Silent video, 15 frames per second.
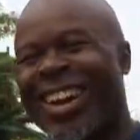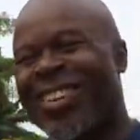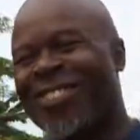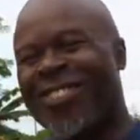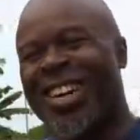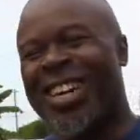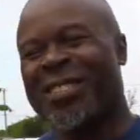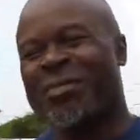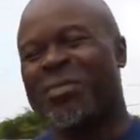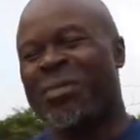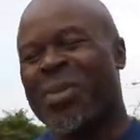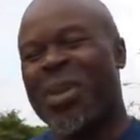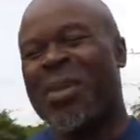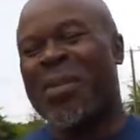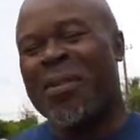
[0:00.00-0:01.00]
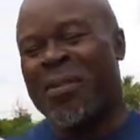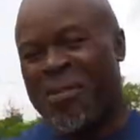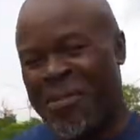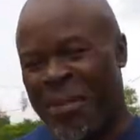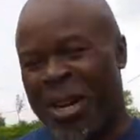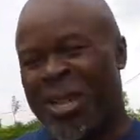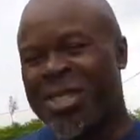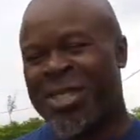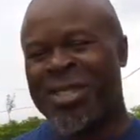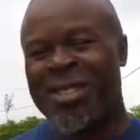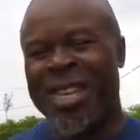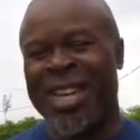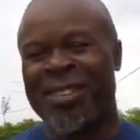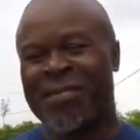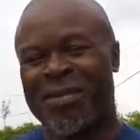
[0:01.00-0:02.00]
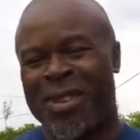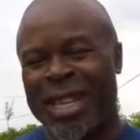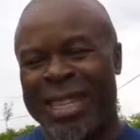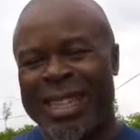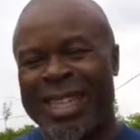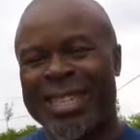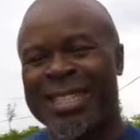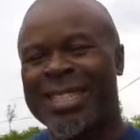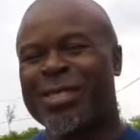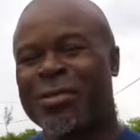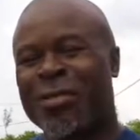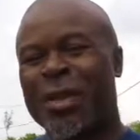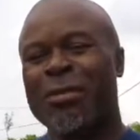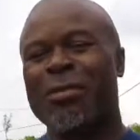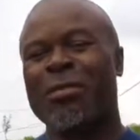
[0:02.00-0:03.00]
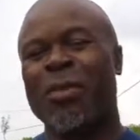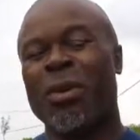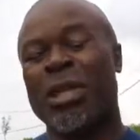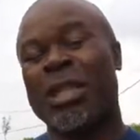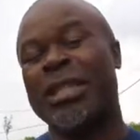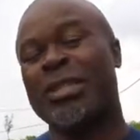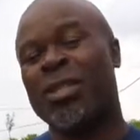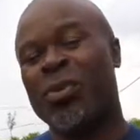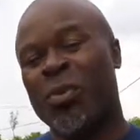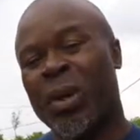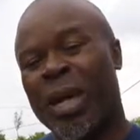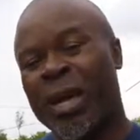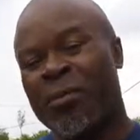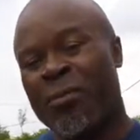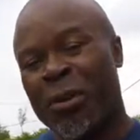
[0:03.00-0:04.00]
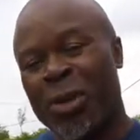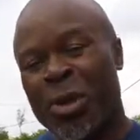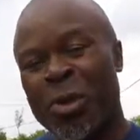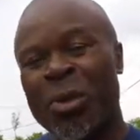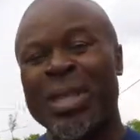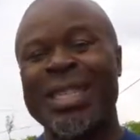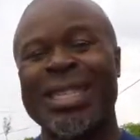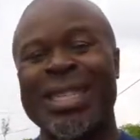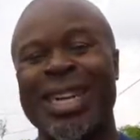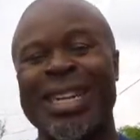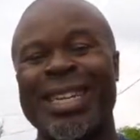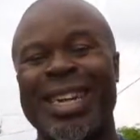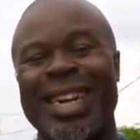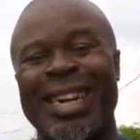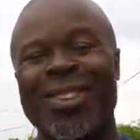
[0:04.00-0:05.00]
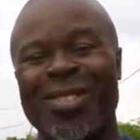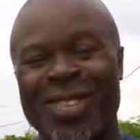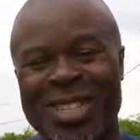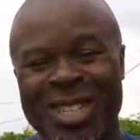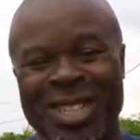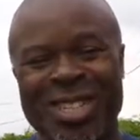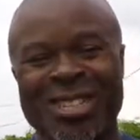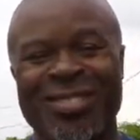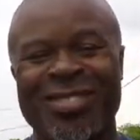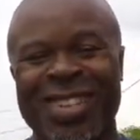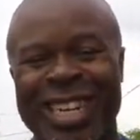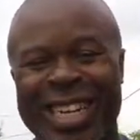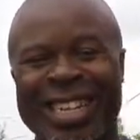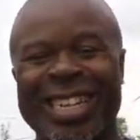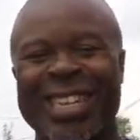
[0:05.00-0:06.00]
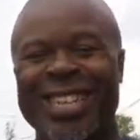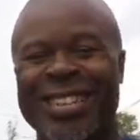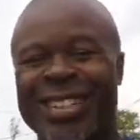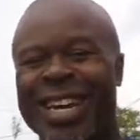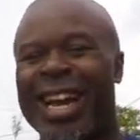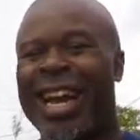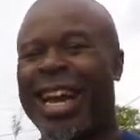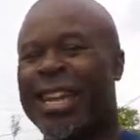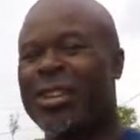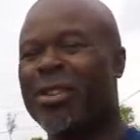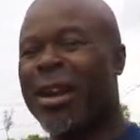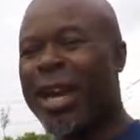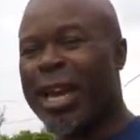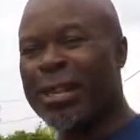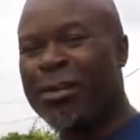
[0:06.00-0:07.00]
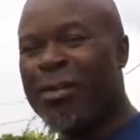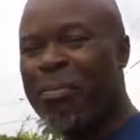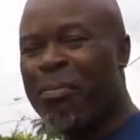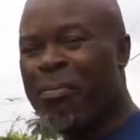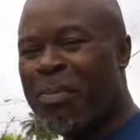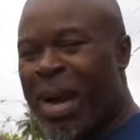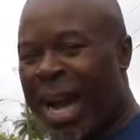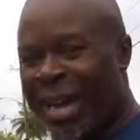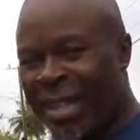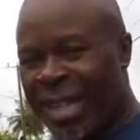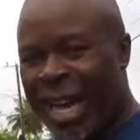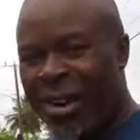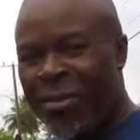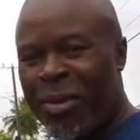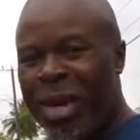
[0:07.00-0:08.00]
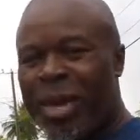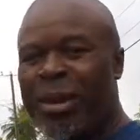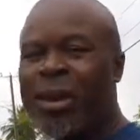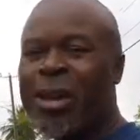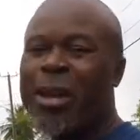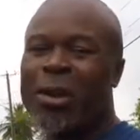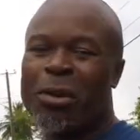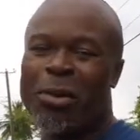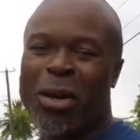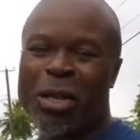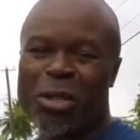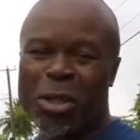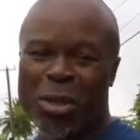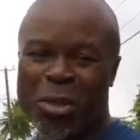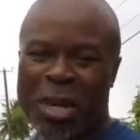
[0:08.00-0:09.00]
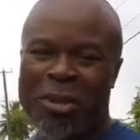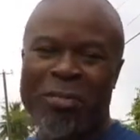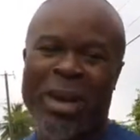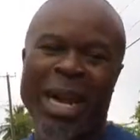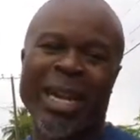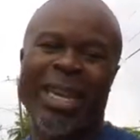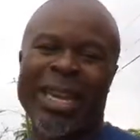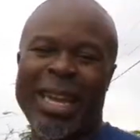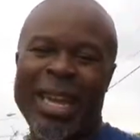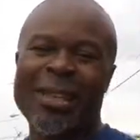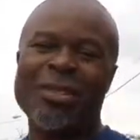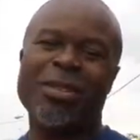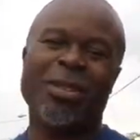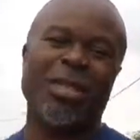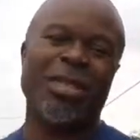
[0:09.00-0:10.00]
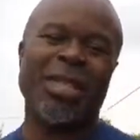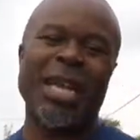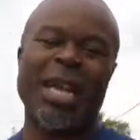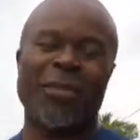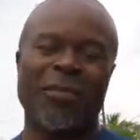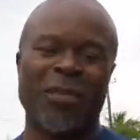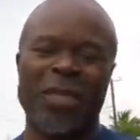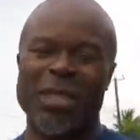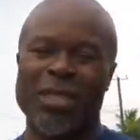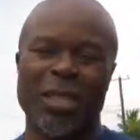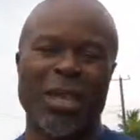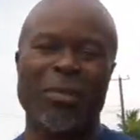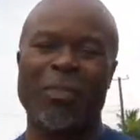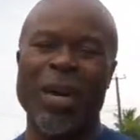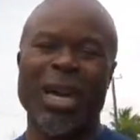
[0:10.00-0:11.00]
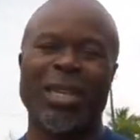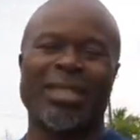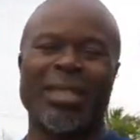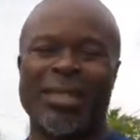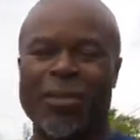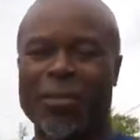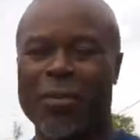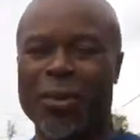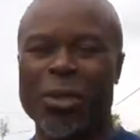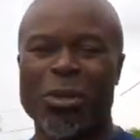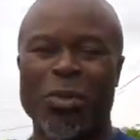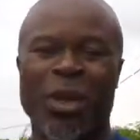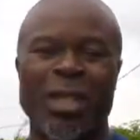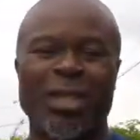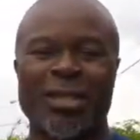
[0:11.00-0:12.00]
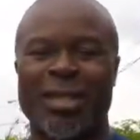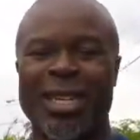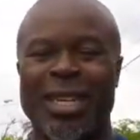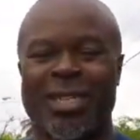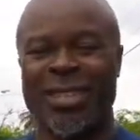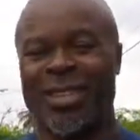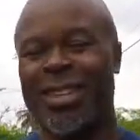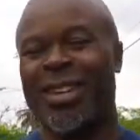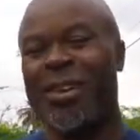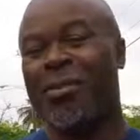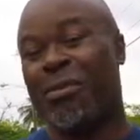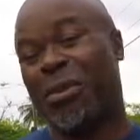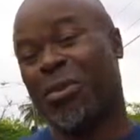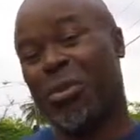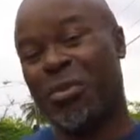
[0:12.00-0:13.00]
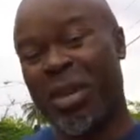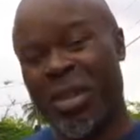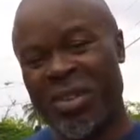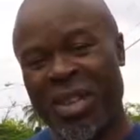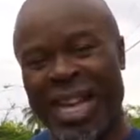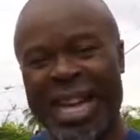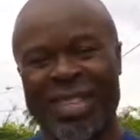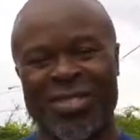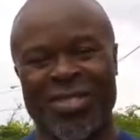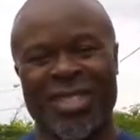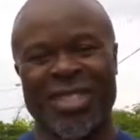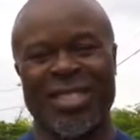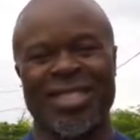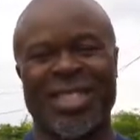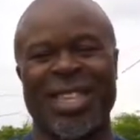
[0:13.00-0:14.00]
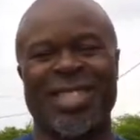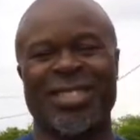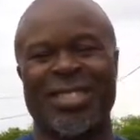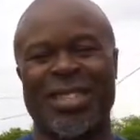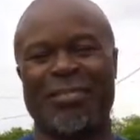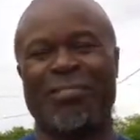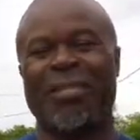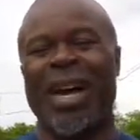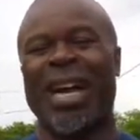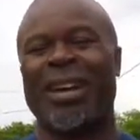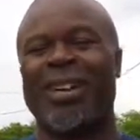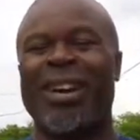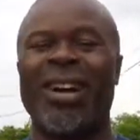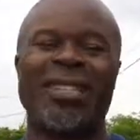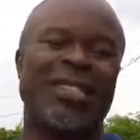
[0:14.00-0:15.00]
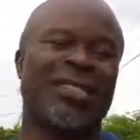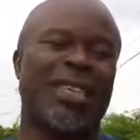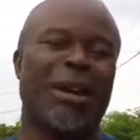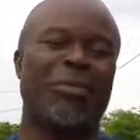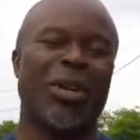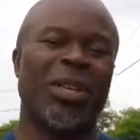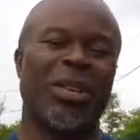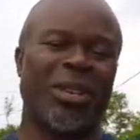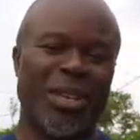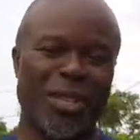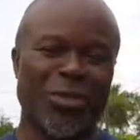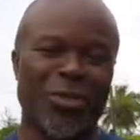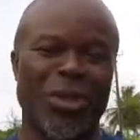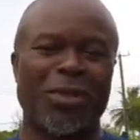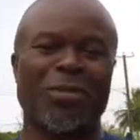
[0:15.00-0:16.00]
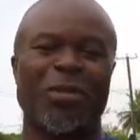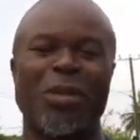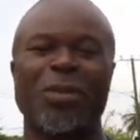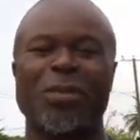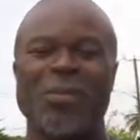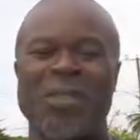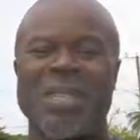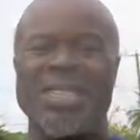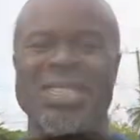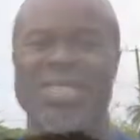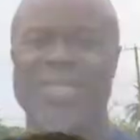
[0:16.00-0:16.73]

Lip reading: But for us today, this is very important. This is where, if you're doing the 10K, you turn right here and you head back that way, going straight back into the start finish line, passing the first water station, which will be your last water station, and back on the Samuel Hunkins Drive for your finish.